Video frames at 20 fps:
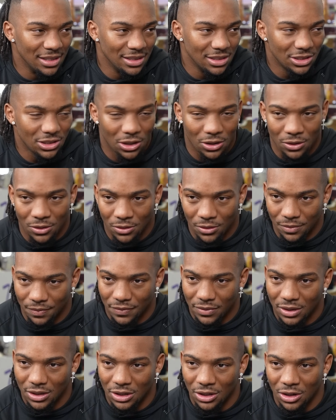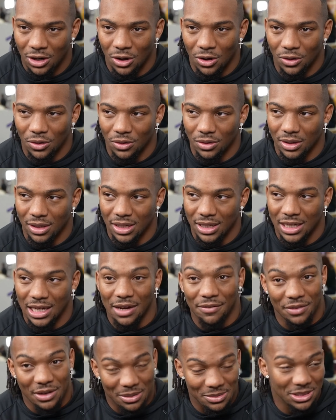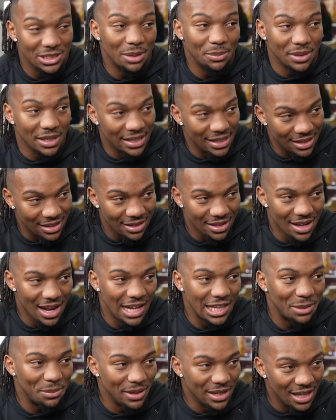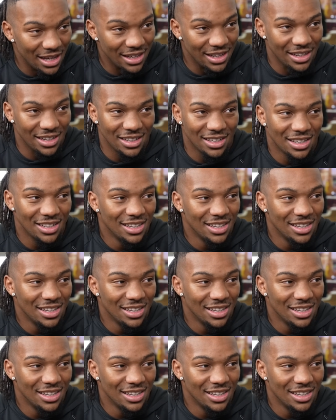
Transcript: So, you know, giving them something at the beginning,